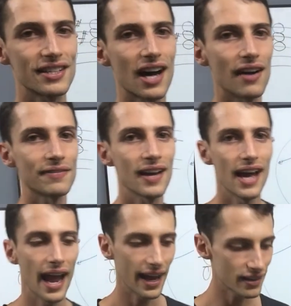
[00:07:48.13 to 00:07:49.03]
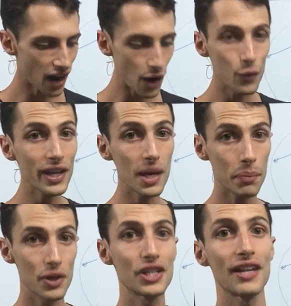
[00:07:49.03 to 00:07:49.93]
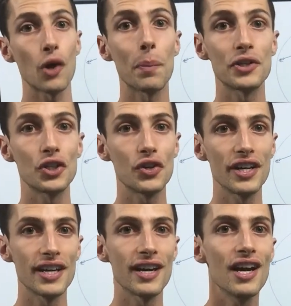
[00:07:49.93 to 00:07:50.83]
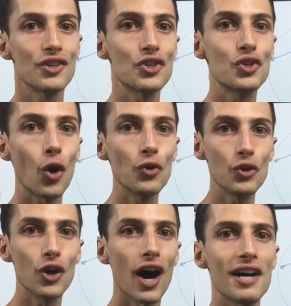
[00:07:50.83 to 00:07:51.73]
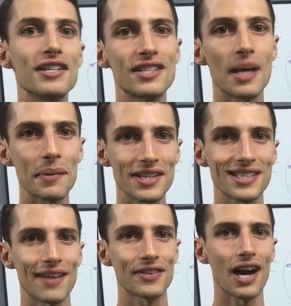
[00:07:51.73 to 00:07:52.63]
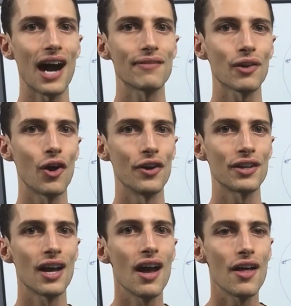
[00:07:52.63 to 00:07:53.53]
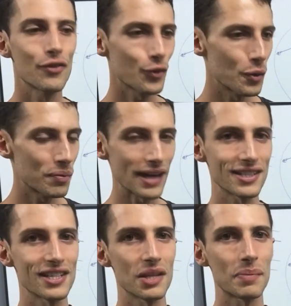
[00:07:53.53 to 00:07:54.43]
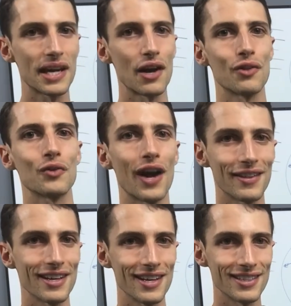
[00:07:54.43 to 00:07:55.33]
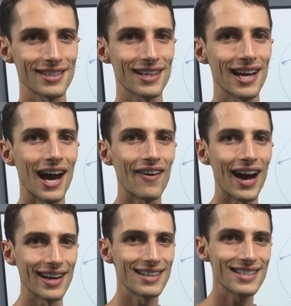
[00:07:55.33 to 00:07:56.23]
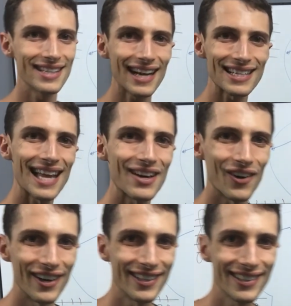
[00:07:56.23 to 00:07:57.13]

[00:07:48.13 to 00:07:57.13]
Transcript: stuff, and I really appreciate the opportunity to show you guys some of the stuff that I've learned through practicing the piano throughout the years. All right, see you guys later on.